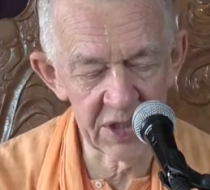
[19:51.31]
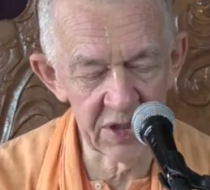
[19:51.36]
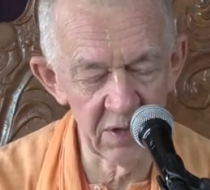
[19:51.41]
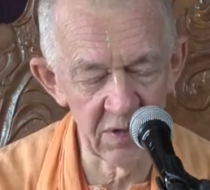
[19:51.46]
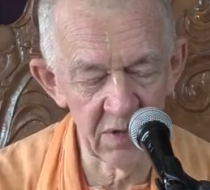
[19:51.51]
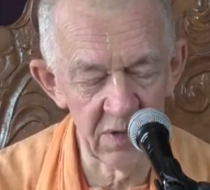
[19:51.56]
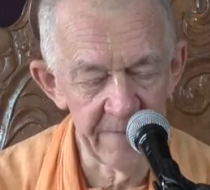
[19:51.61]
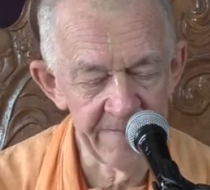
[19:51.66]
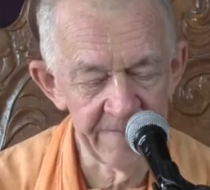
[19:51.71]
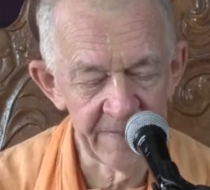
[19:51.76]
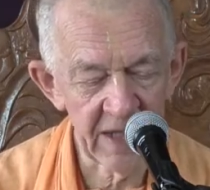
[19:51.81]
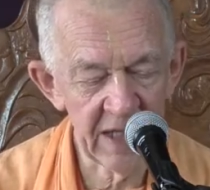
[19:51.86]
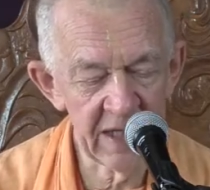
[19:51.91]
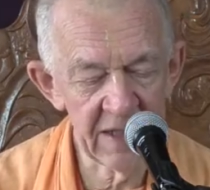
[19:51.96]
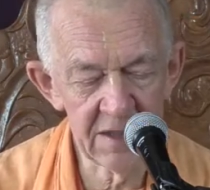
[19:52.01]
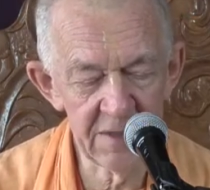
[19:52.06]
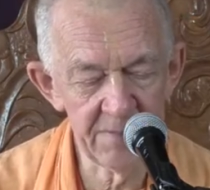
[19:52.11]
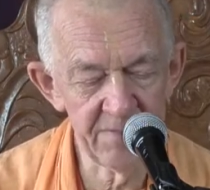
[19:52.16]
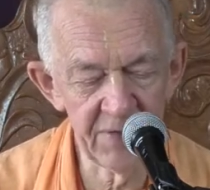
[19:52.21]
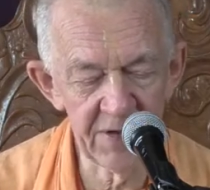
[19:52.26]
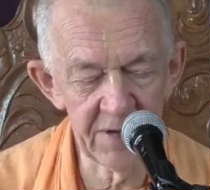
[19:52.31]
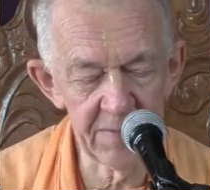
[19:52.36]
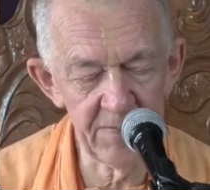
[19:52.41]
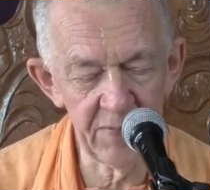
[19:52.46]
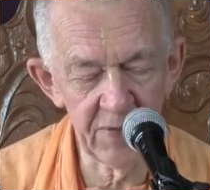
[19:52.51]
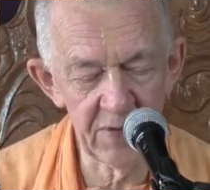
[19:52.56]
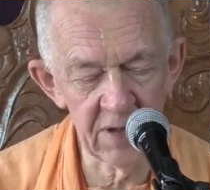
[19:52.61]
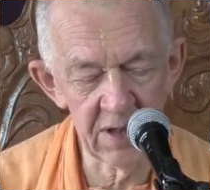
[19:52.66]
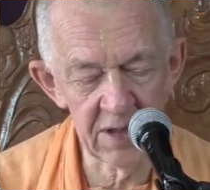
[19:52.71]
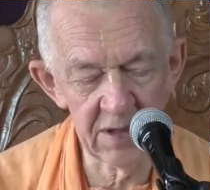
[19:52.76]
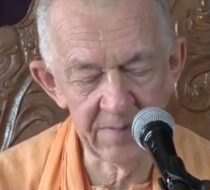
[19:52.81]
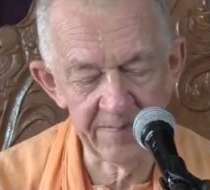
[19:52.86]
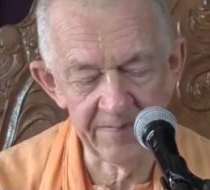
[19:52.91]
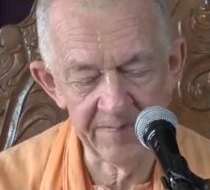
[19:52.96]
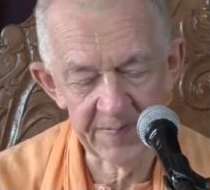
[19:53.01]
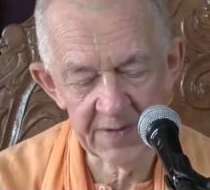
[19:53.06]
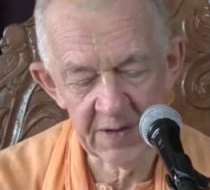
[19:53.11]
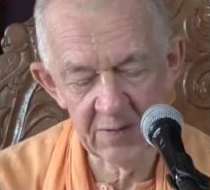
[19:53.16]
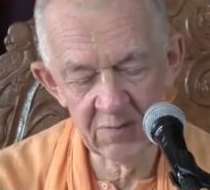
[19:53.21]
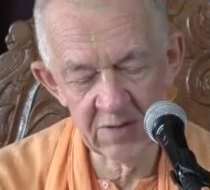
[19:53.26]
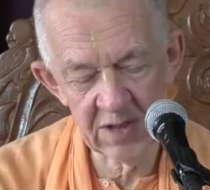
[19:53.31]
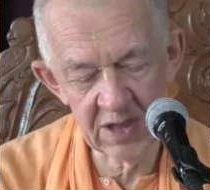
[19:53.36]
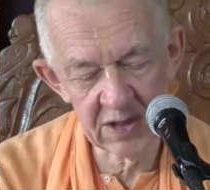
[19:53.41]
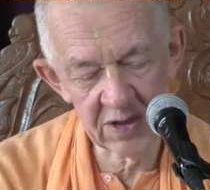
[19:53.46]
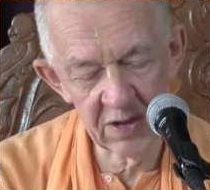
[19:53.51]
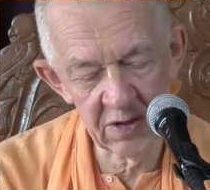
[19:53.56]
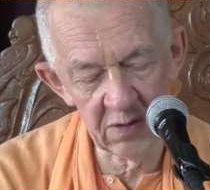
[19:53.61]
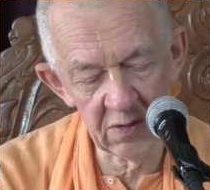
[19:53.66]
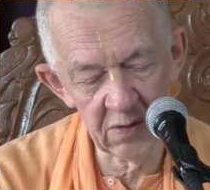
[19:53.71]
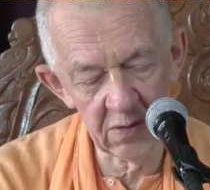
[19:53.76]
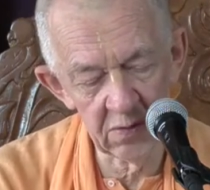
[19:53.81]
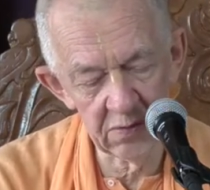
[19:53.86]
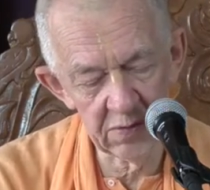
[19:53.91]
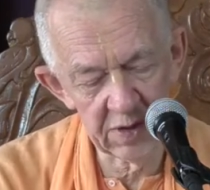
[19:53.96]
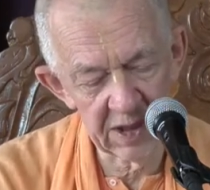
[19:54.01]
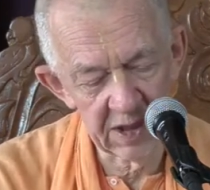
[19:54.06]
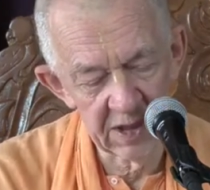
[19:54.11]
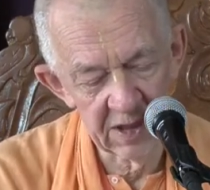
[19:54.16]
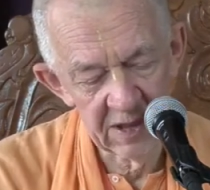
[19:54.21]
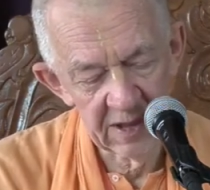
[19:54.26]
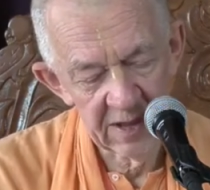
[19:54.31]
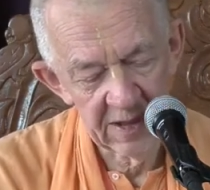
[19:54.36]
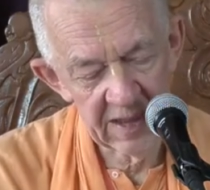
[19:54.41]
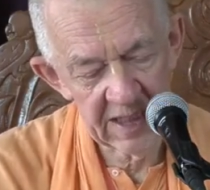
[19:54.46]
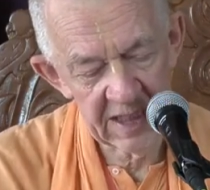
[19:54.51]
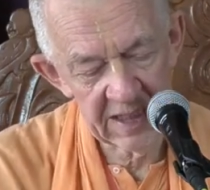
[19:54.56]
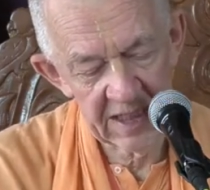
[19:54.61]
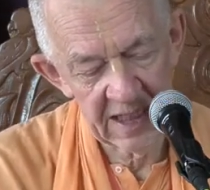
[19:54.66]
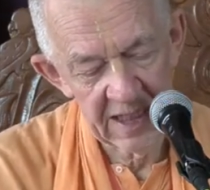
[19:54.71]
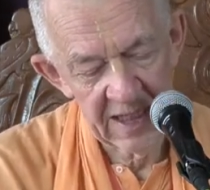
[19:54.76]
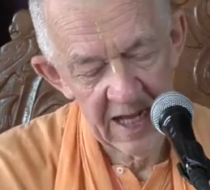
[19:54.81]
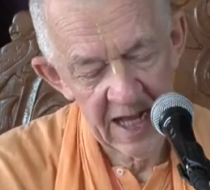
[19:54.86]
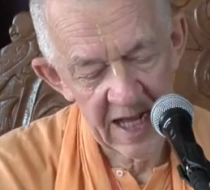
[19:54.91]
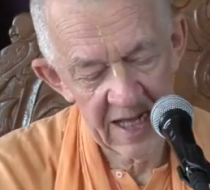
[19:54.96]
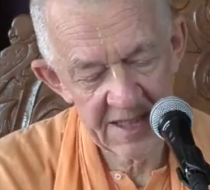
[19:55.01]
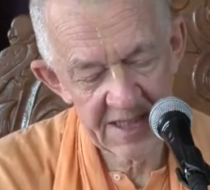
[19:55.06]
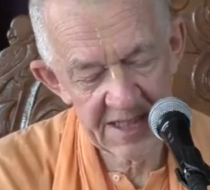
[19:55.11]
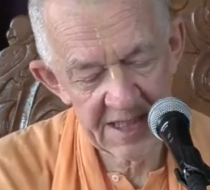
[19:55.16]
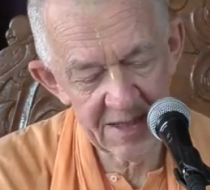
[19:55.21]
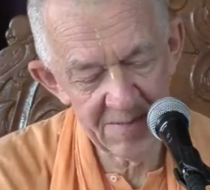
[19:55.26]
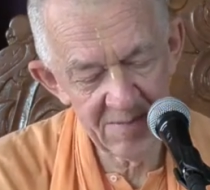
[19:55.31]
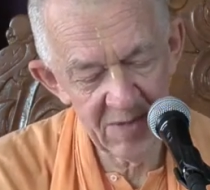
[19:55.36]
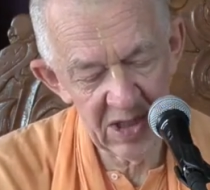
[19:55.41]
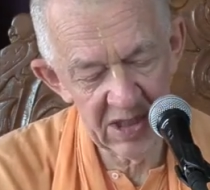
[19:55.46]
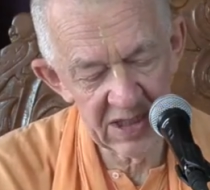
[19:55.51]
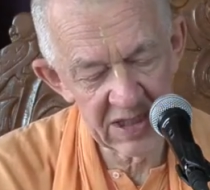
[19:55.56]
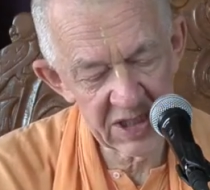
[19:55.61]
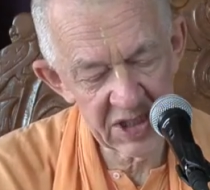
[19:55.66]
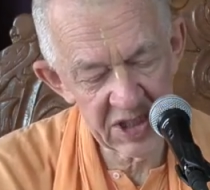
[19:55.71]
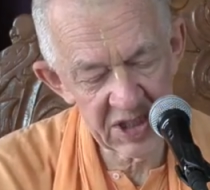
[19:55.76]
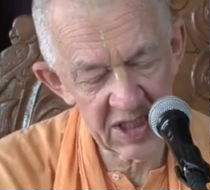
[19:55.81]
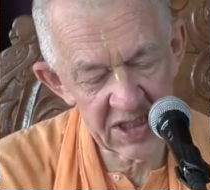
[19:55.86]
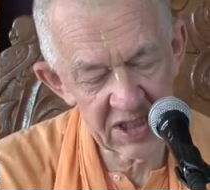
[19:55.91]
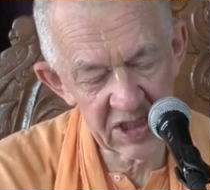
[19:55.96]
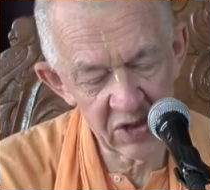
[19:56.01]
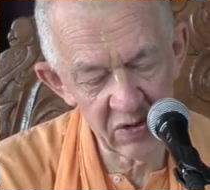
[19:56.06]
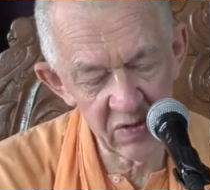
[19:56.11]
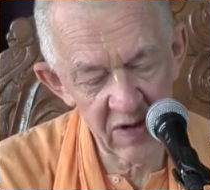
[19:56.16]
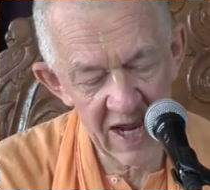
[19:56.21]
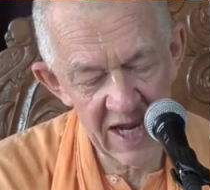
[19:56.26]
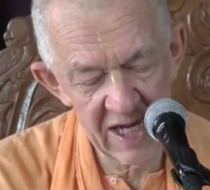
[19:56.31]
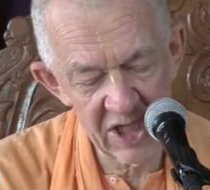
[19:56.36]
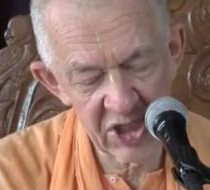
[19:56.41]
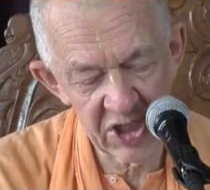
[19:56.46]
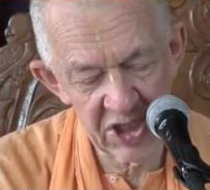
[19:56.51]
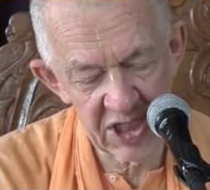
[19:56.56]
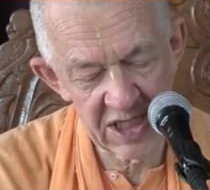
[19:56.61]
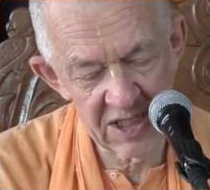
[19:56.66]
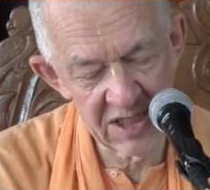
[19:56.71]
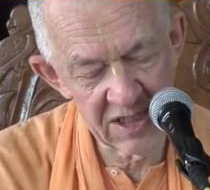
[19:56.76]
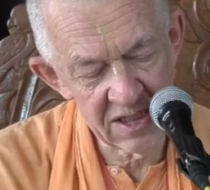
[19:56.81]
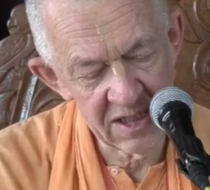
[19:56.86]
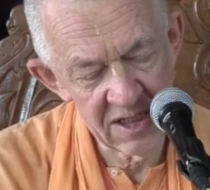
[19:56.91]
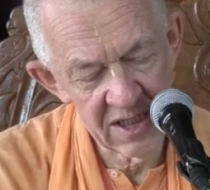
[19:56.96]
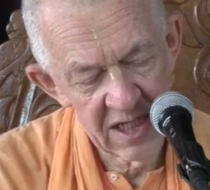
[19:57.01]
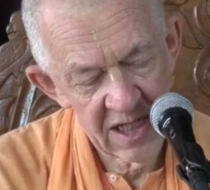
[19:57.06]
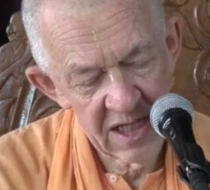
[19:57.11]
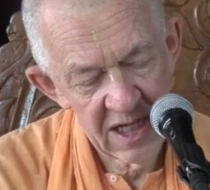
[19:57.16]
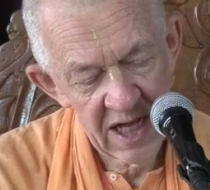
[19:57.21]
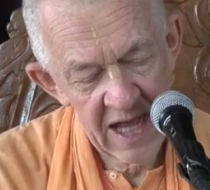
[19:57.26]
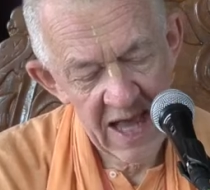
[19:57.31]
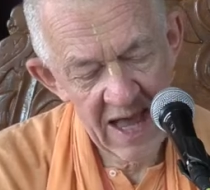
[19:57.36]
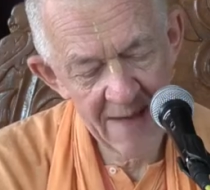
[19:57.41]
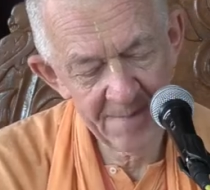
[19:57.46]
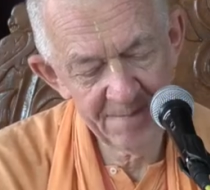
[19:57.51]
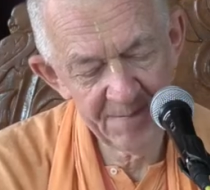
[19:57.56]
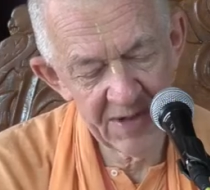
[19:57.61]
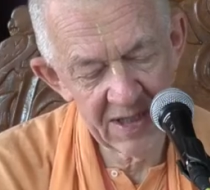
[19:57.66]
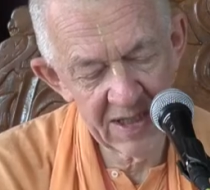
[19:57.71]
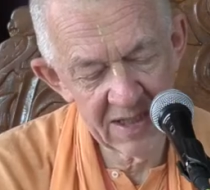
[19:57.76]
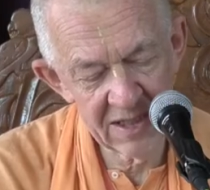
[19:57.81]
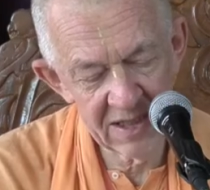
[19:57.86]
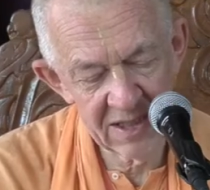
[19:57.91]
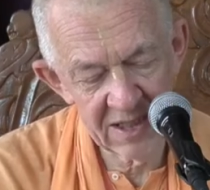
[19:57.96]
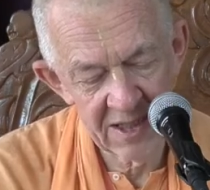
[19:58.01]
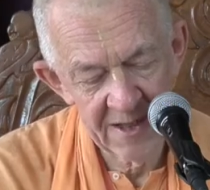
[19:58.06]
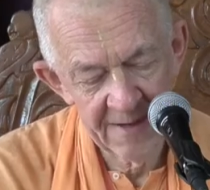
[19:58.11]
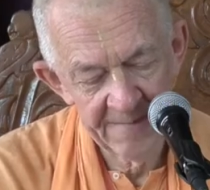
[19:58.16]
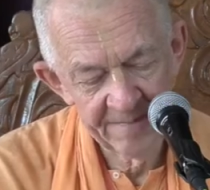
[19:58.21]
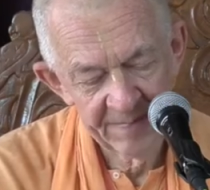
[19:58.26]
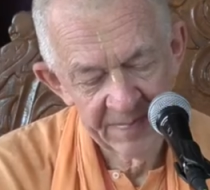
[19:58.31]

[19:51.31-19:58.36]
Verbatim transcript: So in the purport, we're told that a similar situation happened